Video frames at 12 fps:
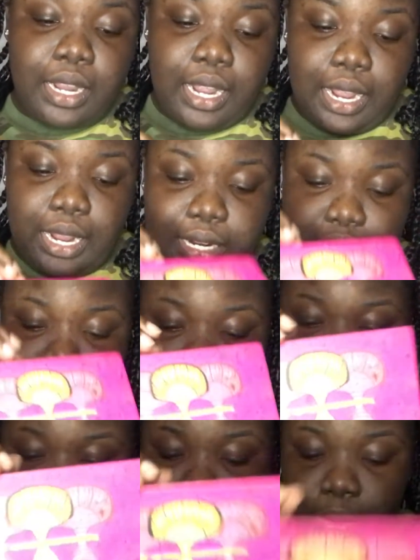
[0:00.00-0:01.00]

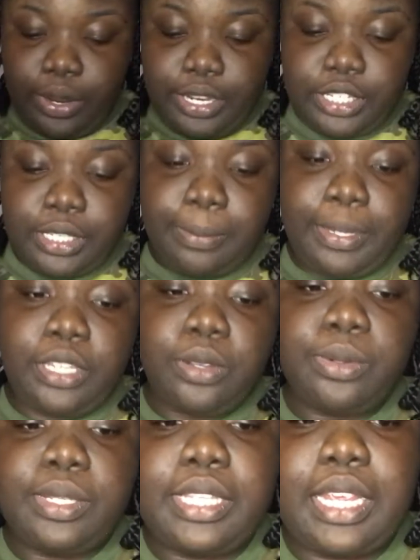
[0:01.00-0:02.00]
And I'm going to be
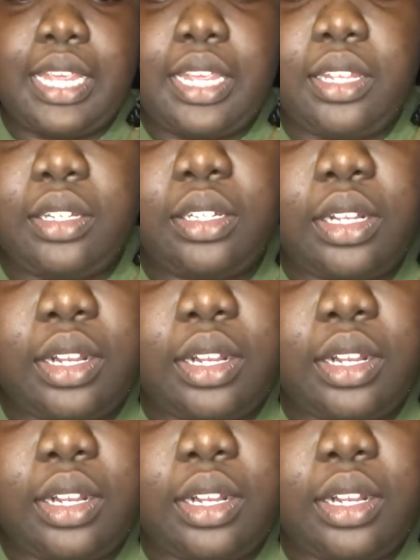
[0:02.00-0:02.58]
using,